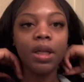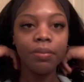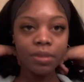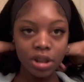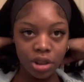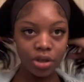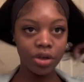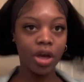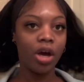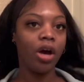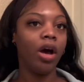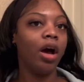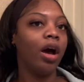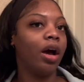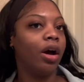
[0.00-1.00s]
me tell y'all
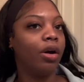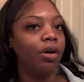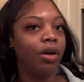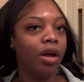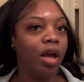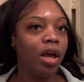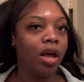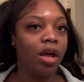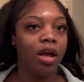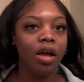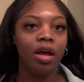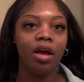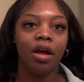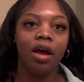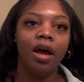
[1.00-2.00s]
how
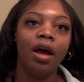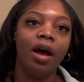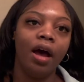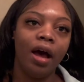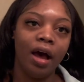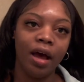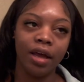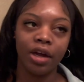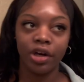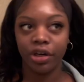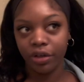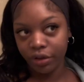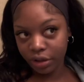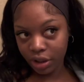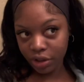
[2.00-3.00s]
I
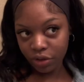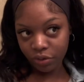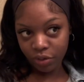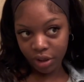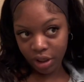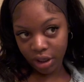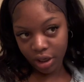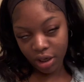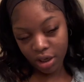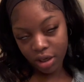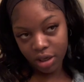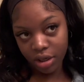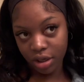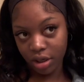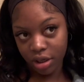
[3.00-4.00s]
curled this wig
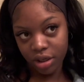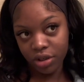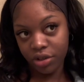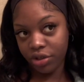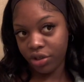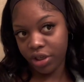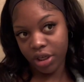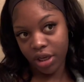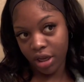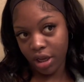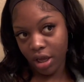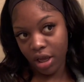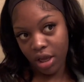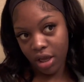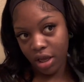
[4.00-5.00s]
yesterday,
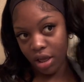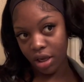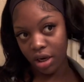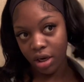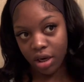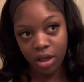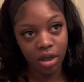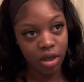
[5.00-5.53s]
and